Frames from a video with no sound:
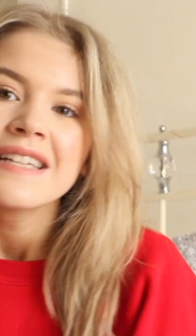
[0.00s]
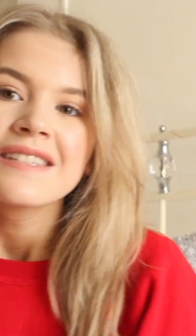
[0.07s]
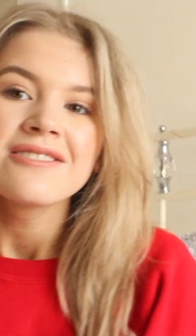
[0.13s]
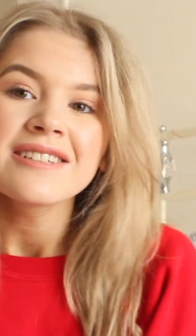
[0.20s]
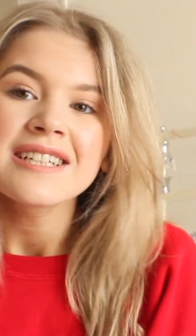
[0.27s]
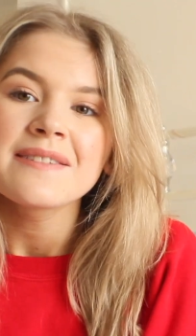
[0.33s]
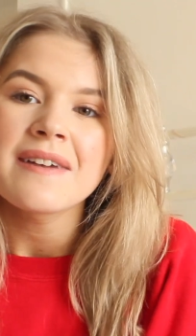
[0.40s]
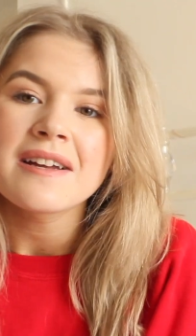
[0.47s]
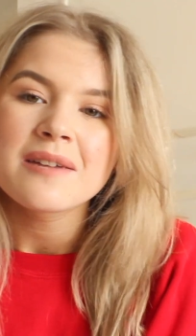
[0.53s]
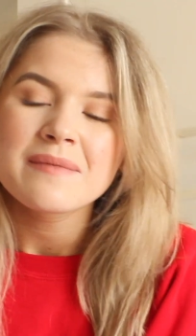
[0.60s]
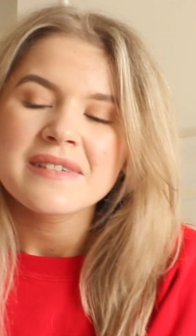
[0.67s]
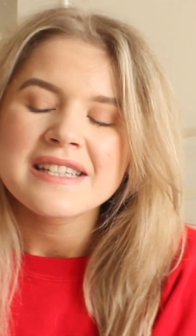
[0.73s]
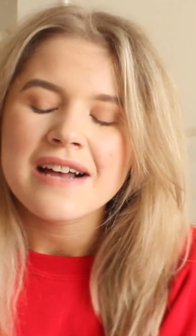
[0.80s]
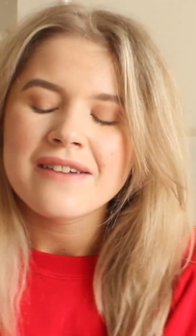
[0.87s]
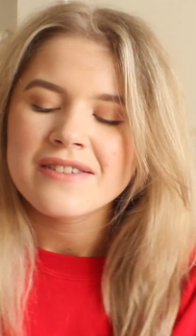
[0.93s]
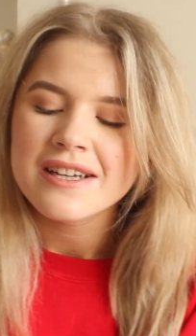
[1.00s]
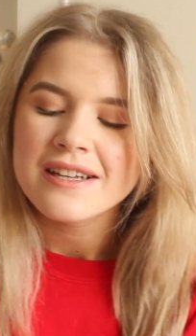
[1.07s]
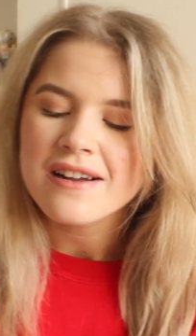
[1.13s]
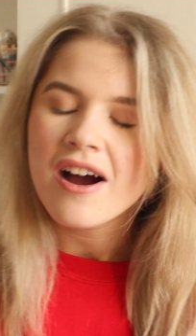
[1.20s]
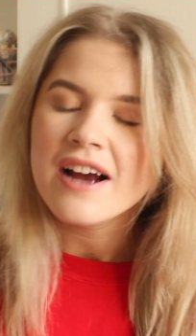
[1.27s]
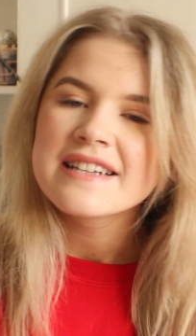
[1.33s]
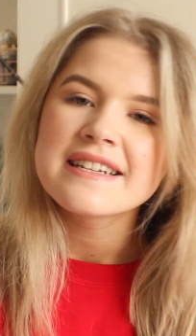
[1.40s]
Talking about Number
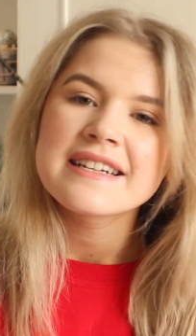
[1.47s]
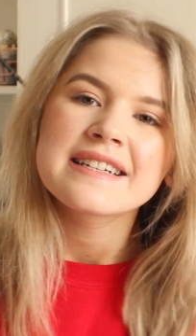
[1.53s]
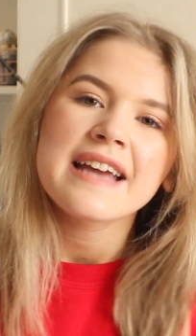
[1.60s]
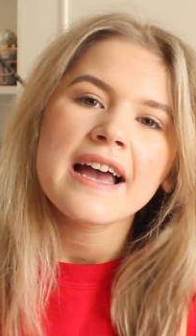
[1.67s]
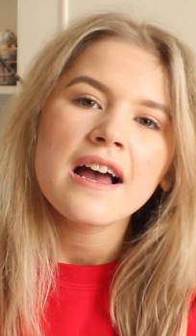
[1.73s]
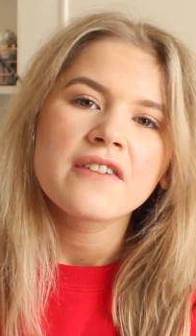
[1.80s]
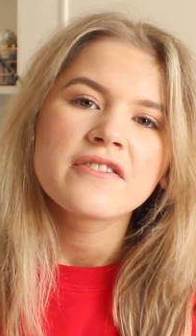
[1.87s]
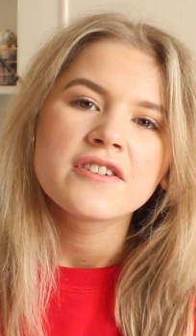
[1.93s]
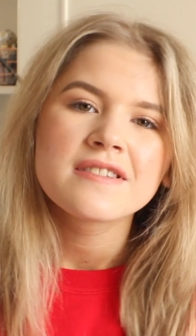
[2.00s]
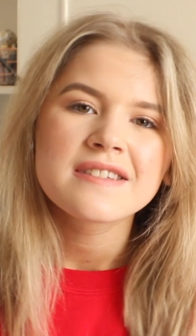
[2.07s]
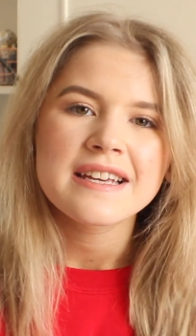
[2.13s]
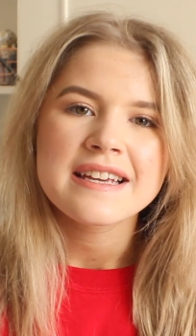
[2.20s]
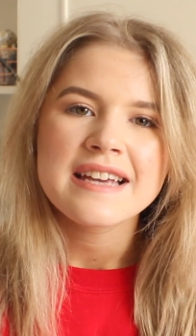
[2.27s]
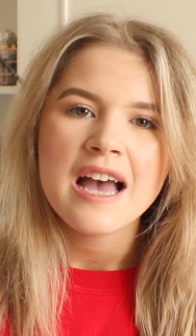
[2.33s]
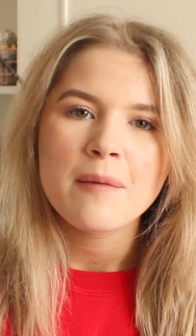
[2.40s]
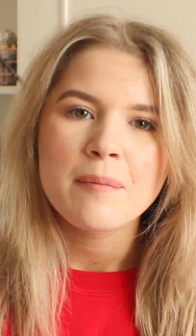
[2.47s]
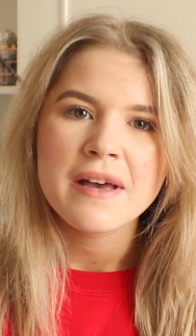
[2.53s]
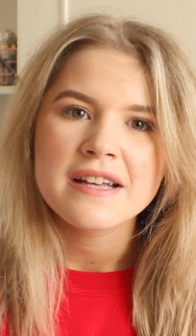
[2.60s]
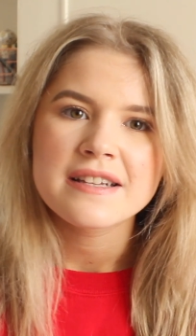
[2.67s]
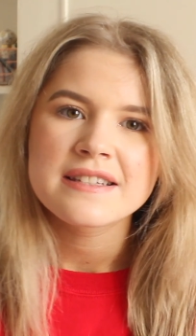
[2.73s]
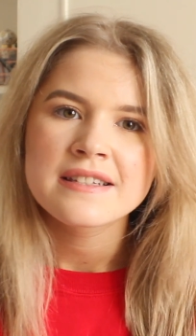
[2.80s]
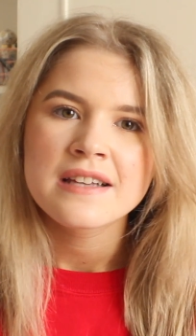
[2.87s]
7, I did get a few skincare
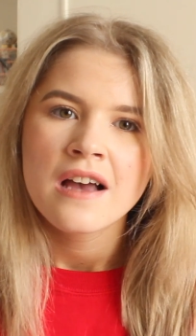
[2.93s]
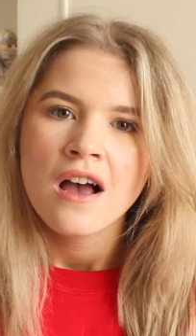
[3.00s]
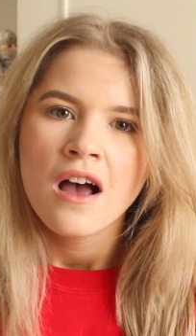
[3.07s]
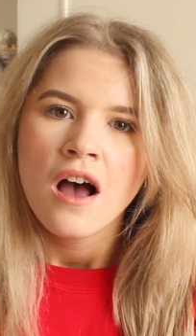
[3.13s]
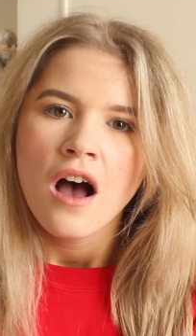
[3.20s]
bits